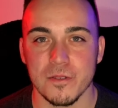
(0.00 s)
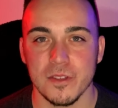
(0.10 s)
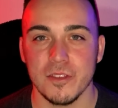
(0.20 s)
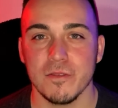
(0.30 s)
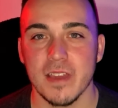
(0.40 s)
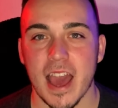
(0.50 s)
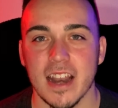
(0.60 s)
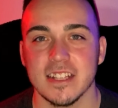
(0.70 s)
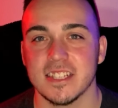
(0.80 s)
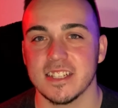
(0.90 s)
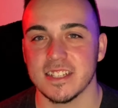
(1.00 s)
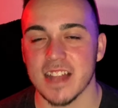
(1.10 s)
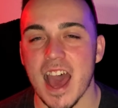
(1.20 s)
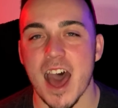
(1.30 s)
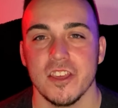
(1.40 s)
You gotta
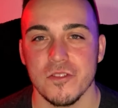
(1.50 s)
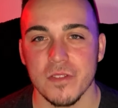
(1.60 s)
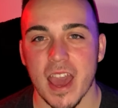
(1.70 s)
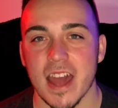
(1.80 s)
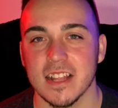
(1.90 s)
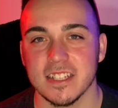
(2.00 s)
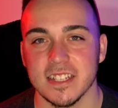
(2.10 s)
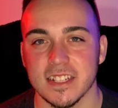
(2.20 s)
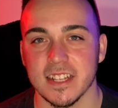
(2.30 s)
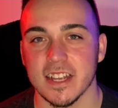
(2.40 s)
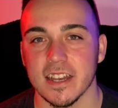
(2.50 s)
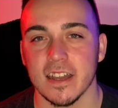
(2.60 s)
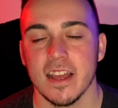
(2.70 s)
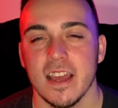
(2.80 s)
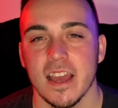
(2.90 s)
stop. You gotta sit there
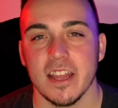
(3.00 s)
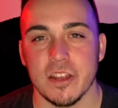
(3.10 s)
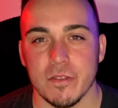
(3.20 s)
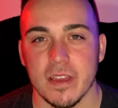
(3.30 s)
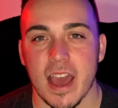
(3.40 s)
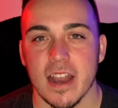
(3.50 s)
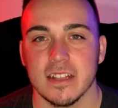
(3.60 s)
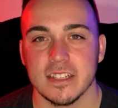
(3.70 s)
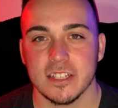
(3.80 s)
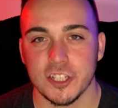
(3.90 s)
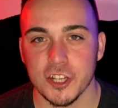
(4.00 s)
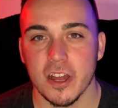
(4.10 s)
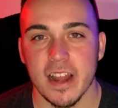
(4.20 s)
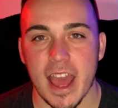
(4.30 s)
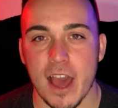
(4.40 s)
and you gotta shut
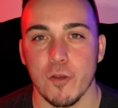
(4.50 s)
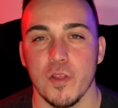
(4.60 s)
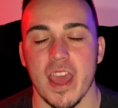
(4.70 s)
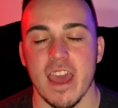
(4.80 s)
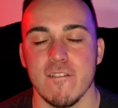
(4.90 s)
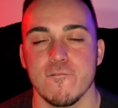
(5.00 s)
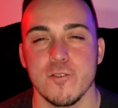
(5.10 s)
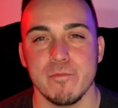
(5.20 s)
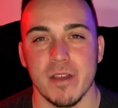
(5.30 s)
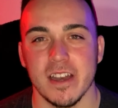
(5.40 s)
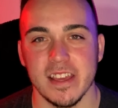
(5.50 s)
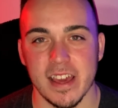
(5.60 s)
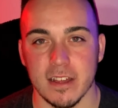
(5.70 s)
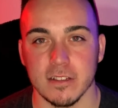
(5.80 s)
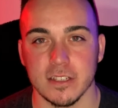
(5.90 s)
out everybody
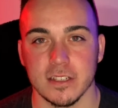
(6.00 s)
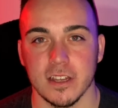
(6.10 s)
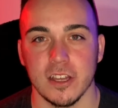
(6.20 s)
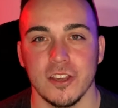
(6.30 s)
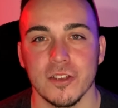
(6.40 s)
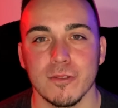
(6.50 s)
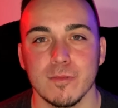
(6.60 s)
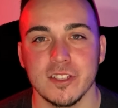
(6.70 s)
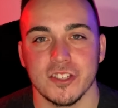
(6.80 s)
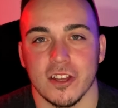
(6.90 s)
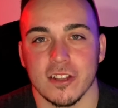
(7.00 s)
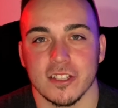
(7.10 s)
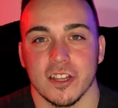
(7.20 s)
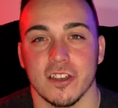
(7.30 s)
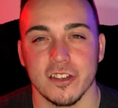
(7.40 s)
else. Your results
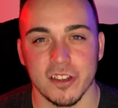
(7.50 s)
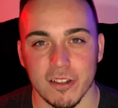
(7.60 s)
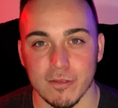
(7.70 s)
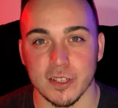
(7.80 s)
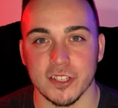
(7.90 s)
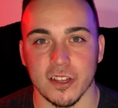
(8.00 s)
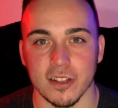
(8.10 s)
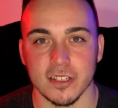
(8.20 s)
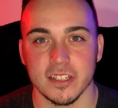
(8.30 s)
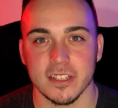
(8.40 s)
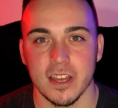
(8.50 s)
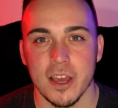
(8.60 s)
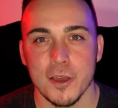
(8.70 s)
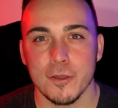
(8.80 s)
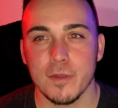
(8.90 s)
are your results.
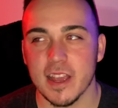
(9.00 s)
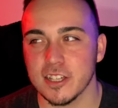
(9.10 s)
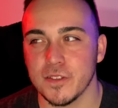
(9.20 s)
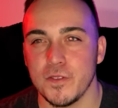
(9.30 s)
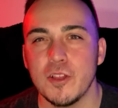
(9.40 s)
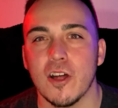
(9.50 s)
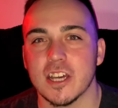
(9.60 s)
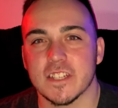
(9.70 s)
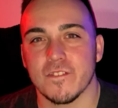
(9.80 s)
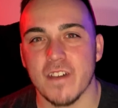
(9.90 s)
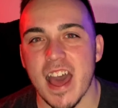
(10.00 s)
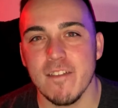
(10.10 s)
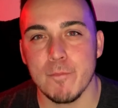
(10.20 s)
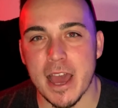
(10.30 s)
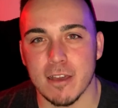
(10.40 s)
Who cares if you lost 5
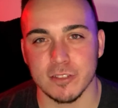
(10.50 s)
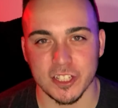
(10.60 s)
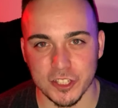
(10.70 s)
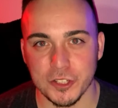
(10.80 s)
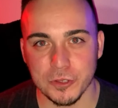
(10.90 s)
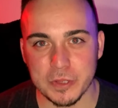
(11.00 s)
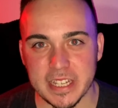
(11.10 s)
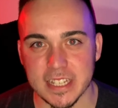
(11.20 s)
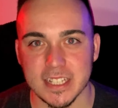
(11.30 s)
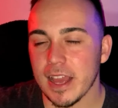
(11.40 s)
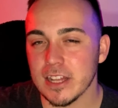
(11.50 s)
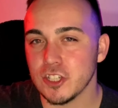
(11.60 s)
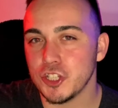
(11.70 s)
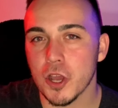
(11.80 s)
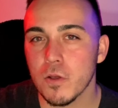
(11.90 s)
pounds in 2 weeks and
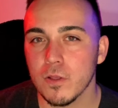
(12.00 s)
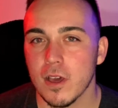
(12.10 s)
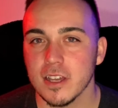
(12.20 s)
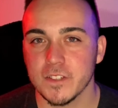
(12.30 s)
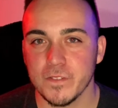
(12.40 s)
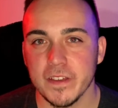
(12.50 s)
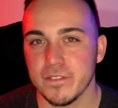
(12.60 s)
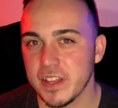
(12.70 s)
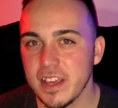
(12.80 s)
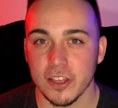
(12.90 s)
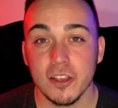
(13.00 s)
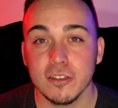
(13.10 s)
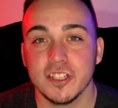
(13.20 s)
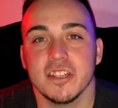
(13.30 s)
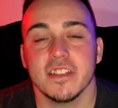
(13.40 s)
Joe lost 15? You're
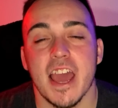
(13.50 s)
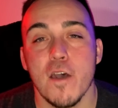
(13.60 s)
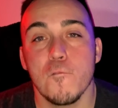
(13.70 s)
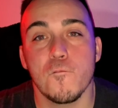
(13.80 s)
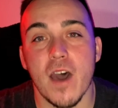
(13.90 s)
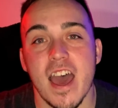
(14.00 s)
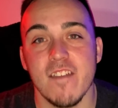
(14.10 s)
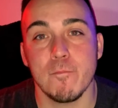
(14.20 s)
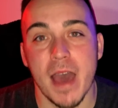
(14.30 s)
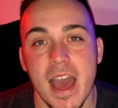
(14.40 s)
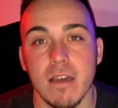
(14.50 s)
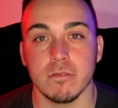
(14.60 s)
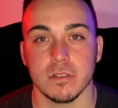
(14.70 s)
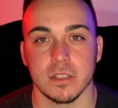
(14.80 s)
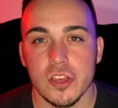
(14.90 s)
still down 5
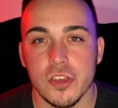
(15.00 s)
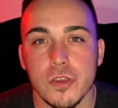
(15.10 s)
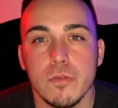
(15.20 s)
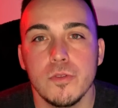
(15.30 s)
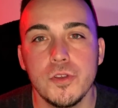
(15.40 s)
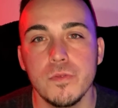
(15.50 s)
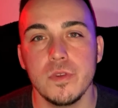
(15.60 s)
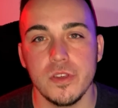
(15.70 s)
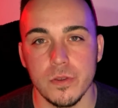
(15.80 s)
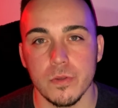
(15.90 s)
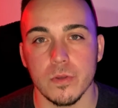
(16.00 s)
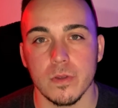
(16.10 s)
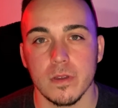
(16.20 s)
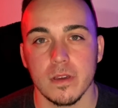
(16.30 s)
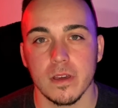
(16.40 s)
pounds. You do you,
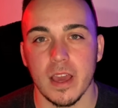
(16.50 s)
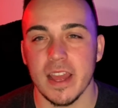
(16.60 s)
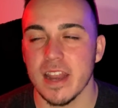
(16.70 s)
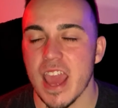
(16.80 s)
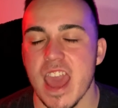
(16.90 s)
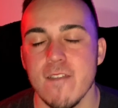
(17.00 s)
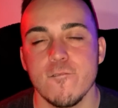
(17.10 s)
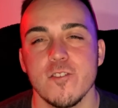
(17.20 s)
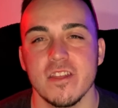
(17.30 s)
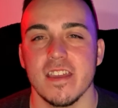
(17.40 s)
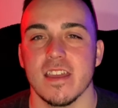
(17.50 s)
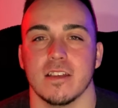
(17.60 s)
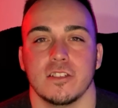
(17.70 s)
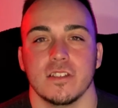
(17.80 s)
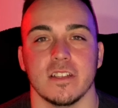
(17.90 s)
and everything
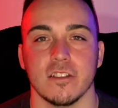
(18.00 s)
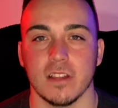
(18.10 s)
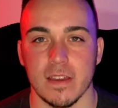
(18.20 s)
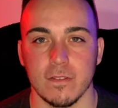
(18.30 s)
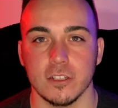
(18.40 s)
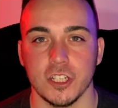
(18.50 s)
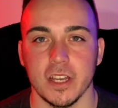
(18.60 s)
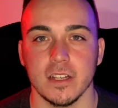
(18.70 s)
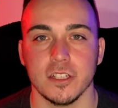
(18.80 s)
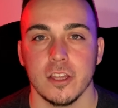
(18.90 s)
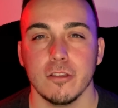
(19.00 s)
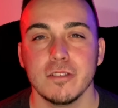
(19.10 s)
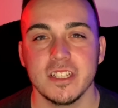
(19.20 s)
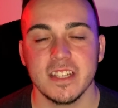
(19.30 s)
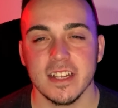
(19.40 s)
else in your life will change. You
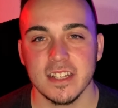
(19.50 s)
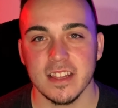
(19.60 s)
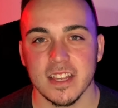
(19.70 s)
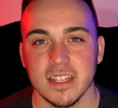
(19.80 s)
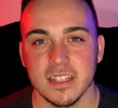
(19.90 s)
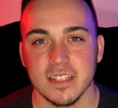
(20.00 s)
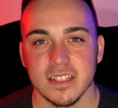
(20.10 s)
stick to this.